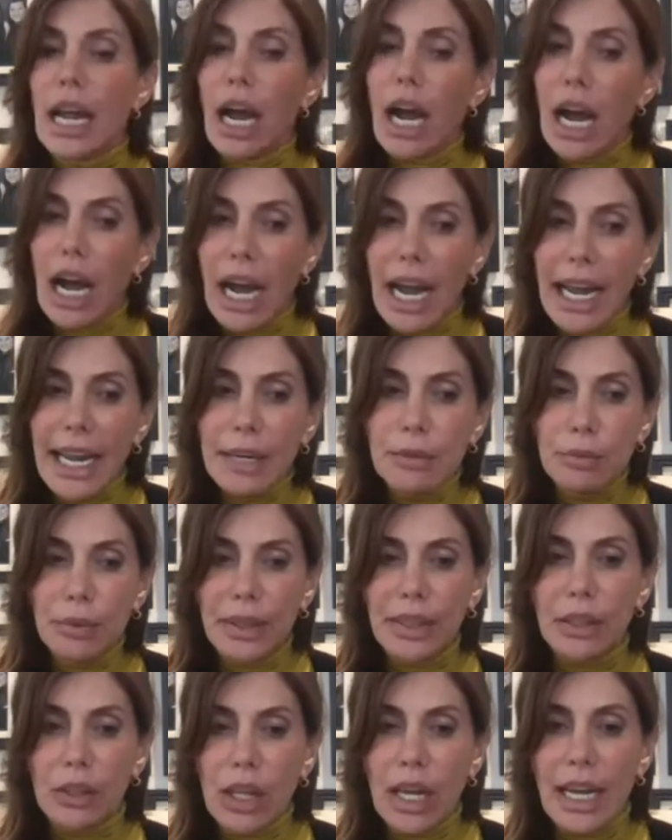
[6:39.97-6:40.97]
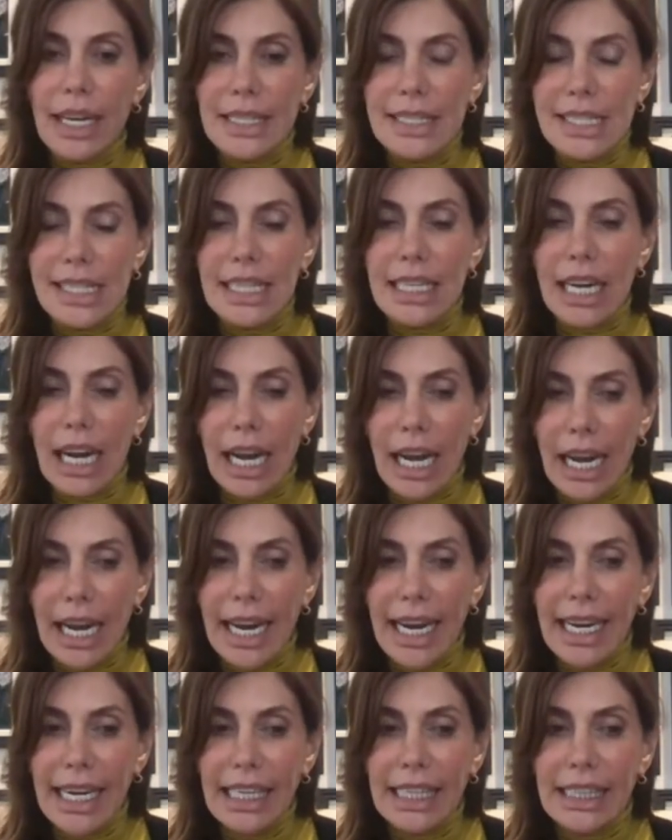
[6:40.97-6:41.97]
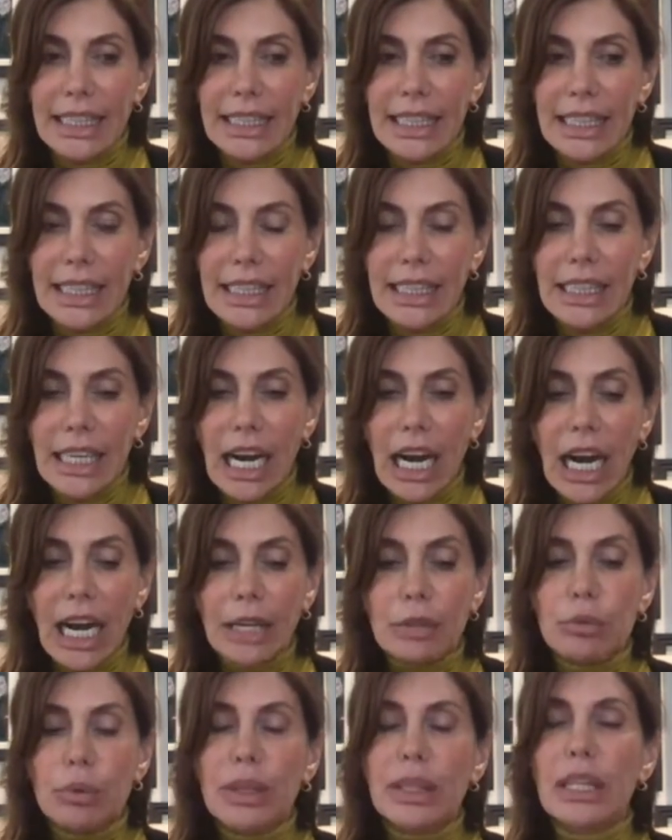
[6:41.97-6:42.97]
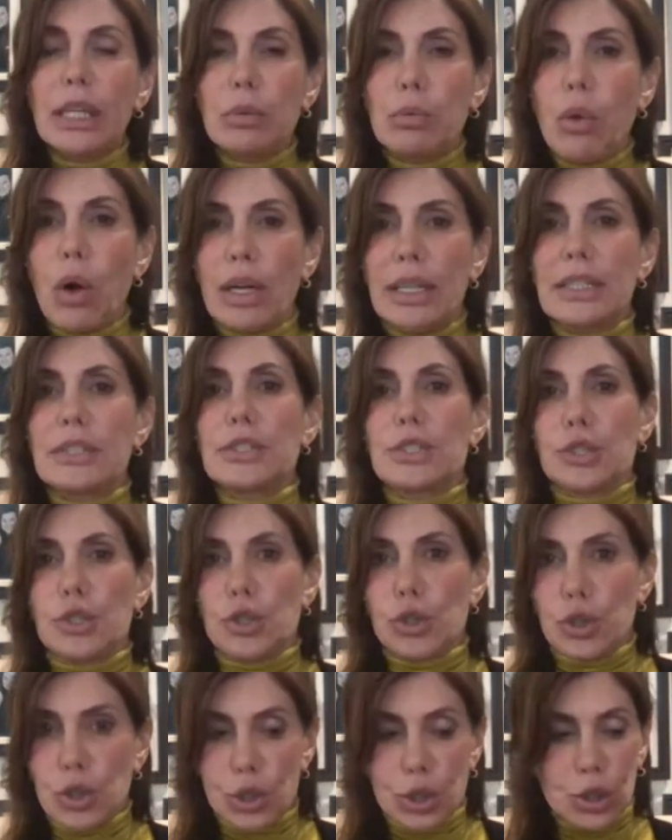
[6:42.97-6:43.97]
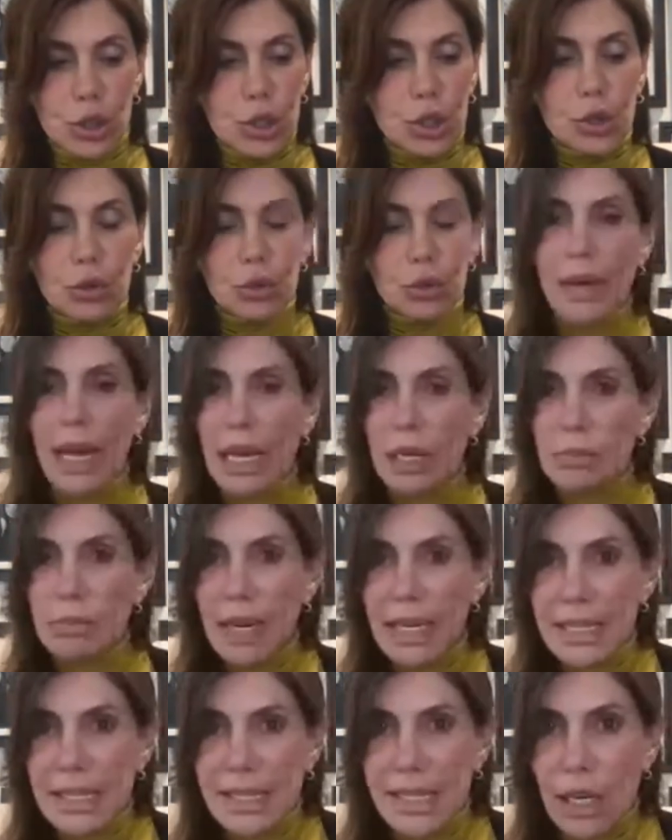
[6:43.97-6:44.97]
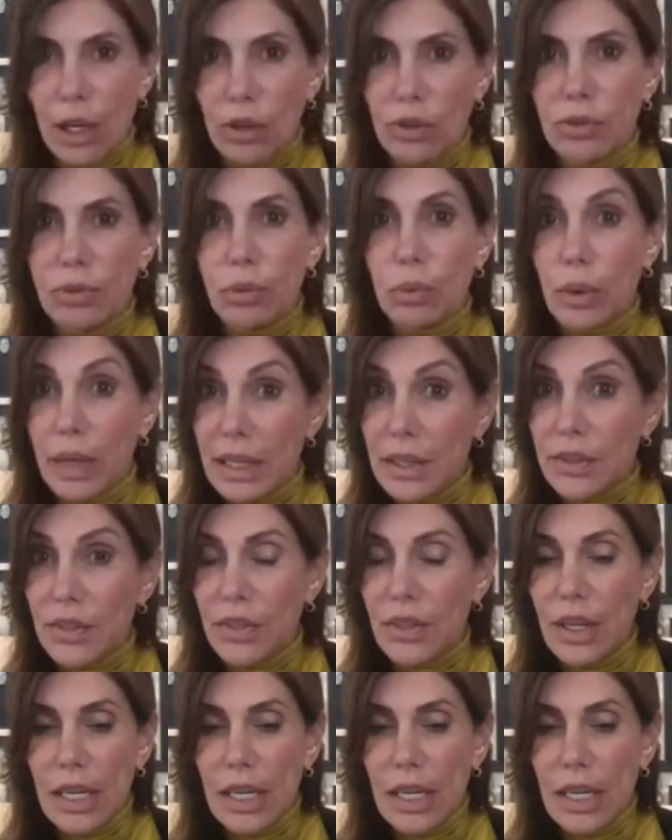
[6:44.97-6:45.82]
I realized that I really wanted to surround myself with